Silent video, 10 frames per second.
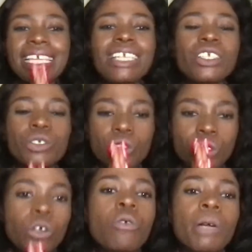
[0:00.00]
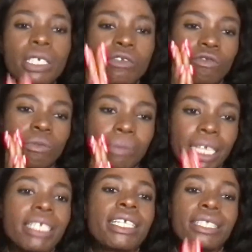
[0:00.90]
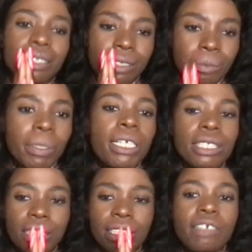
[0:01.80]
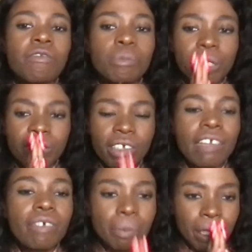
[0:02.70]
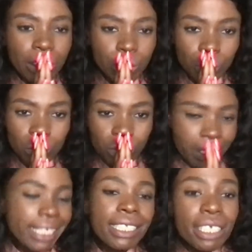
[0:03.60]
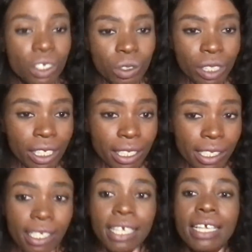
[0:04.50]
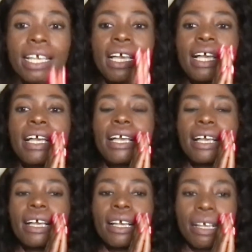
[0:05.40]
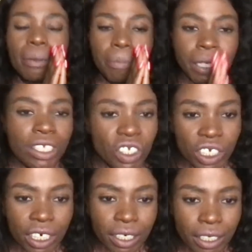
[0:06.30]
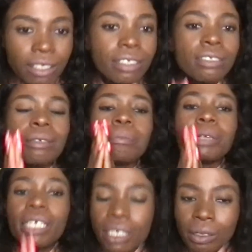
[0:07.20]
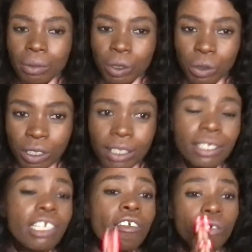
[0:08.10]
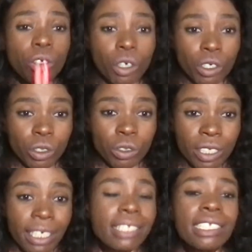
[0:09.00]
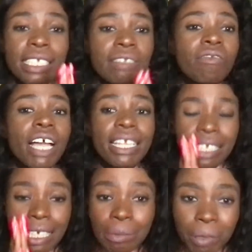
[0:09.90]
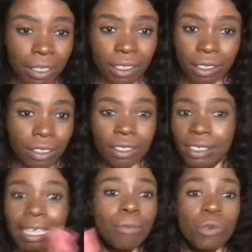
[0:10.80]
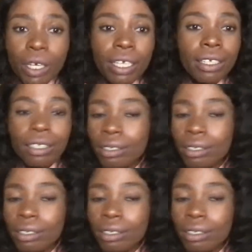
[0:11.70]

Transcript: Thank you so much for making the space a safe space for everybody to listen to this. Please share it. Please use it. If you're not using it, it's fine. Keep it somewhere.